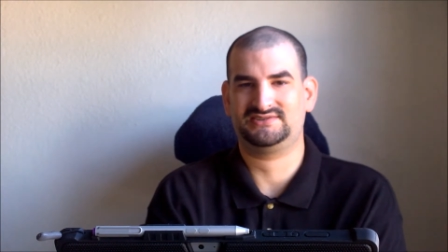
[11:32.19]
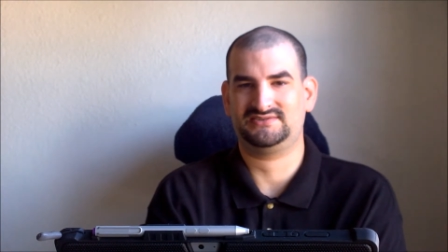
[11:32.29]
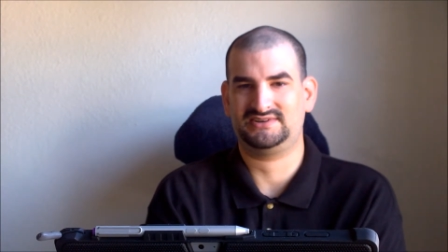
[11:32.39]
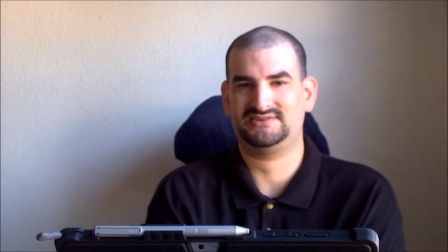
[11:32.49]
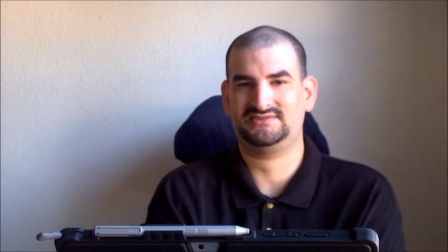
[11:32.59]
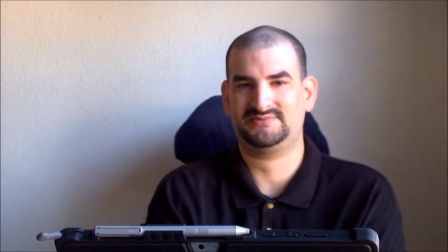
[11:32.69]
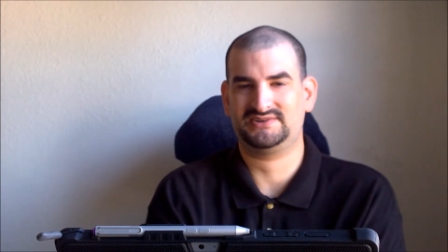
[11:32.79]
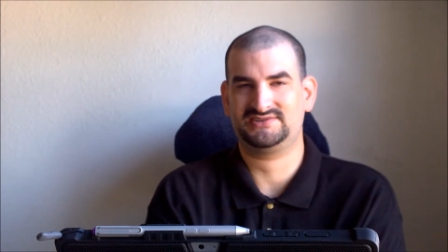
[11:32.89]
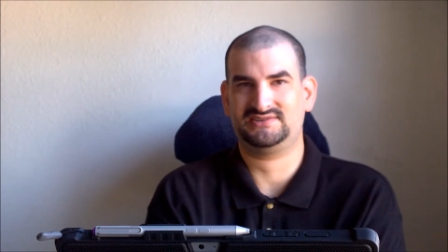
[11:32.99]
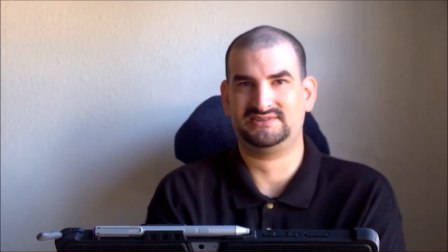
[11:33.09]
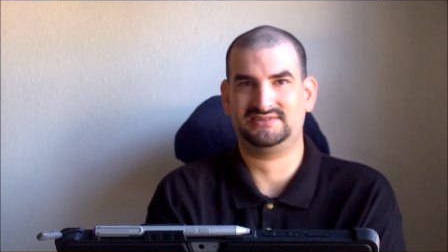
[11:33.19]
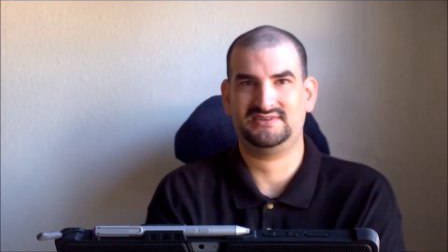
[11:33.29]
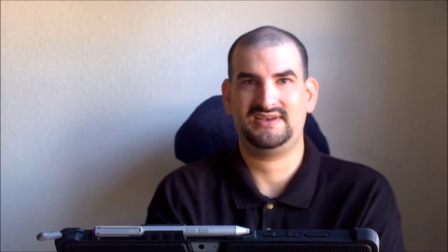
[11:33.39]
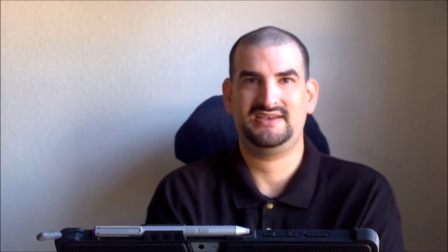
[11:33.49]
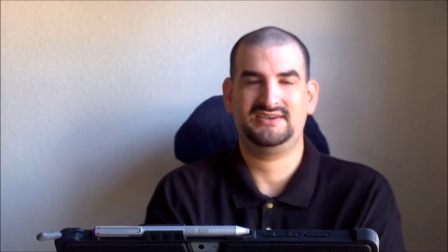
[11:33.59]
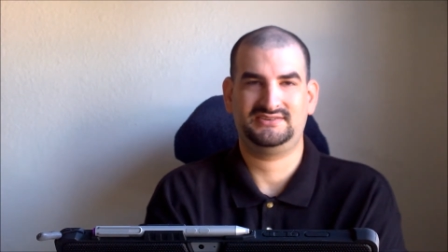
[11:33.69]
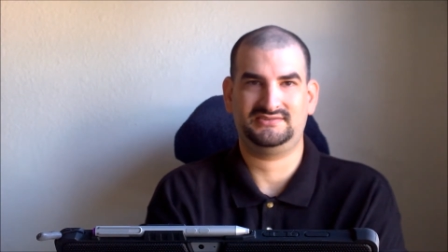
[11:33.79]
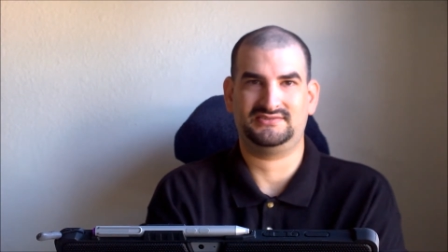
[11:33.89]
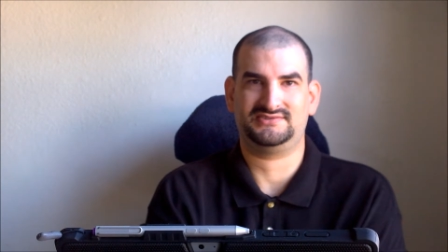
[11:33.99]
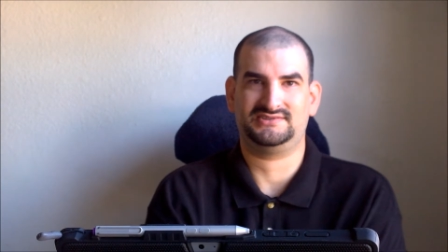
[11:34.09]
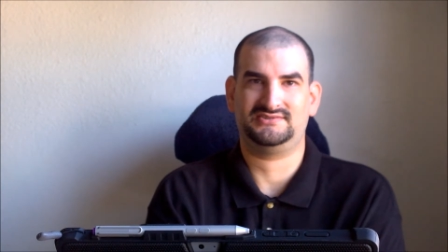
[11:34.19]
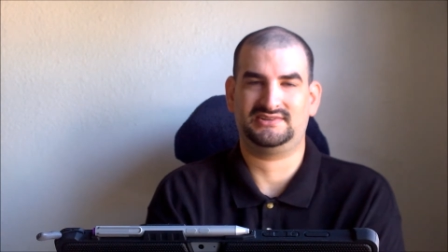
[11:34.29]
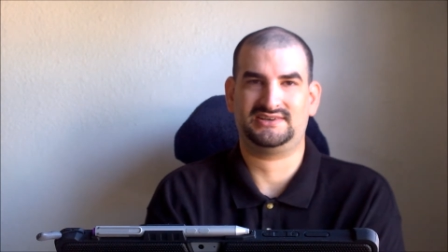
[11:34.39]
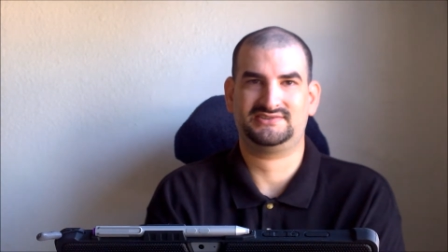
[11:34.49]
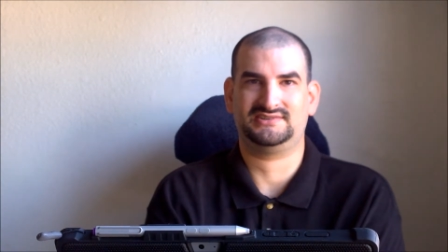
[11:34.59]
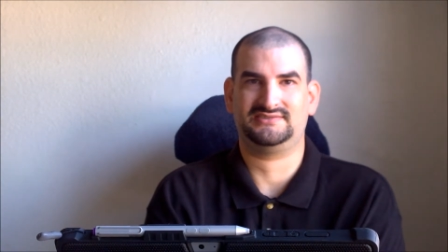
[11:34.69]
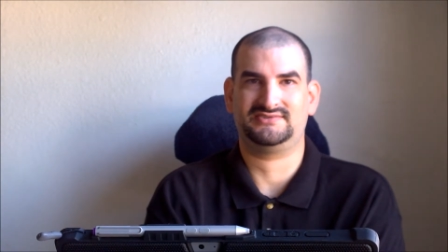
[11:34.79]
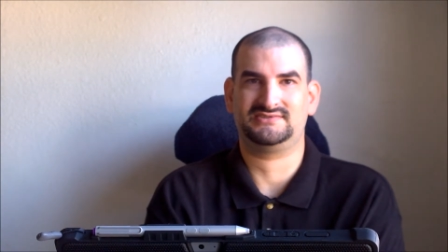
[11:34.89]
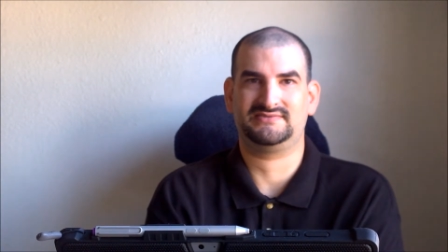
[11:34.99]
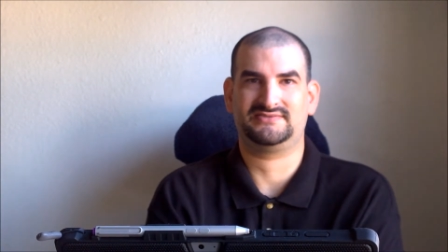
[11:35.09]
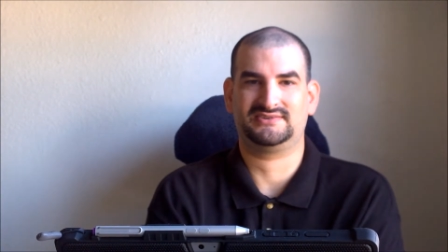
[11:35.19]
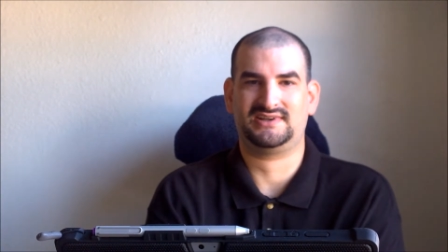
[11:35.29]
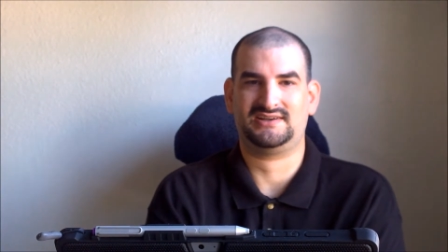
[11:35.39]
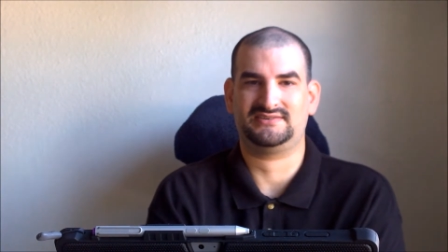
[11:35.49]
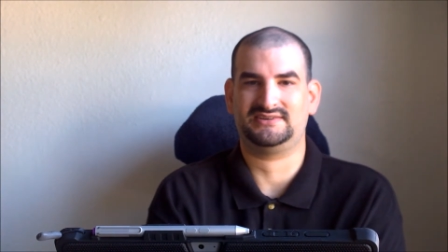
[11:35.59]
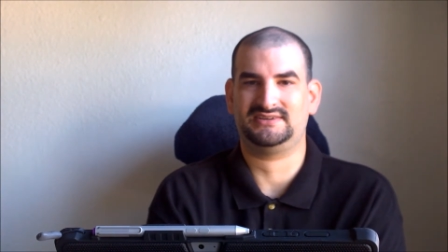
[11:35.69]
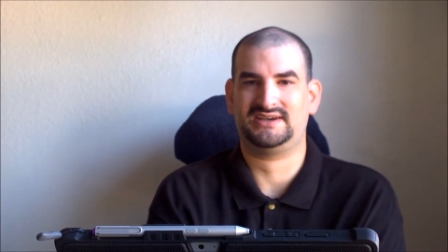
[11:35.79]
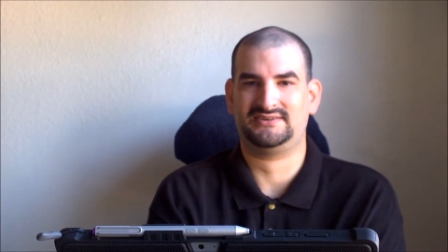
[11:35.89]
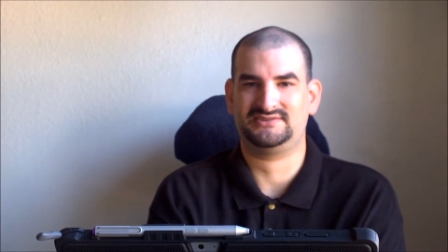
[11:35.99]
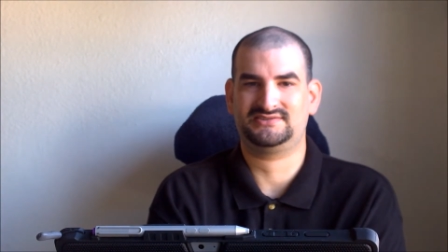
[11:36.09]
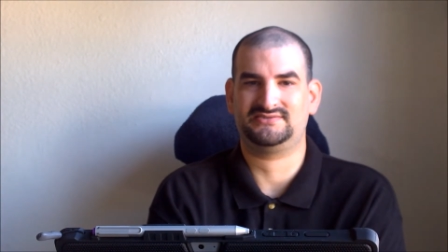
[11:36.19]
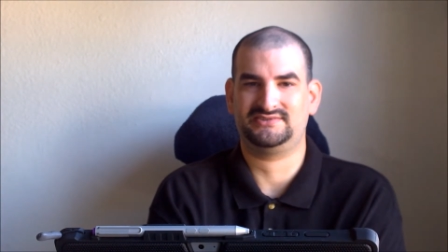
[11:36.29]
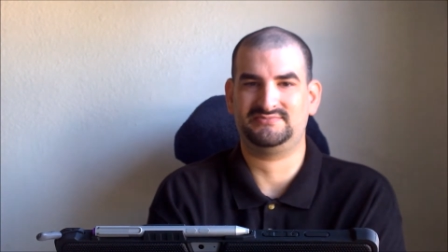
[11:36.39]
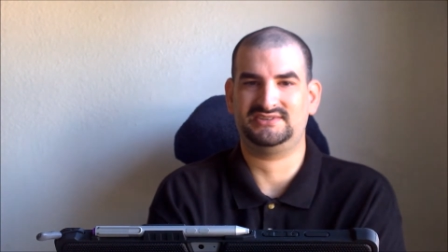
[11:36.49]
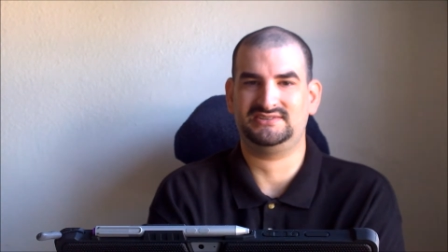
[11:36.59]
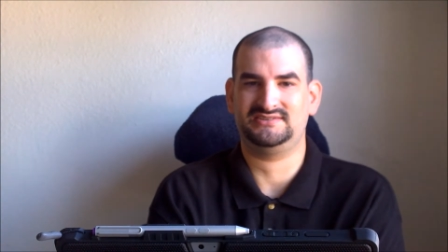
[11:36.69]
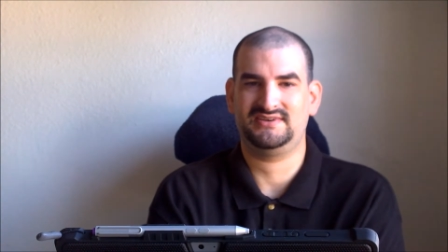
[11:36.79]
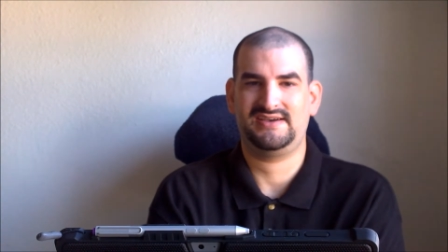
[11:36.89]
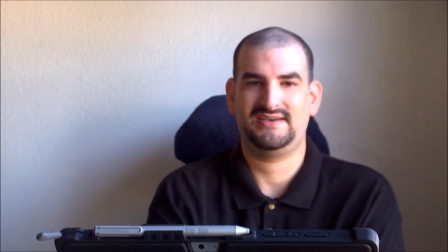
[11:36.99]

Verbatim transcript: So I know personally, to those of you who lost your loved ones before the holiday, how it's going to be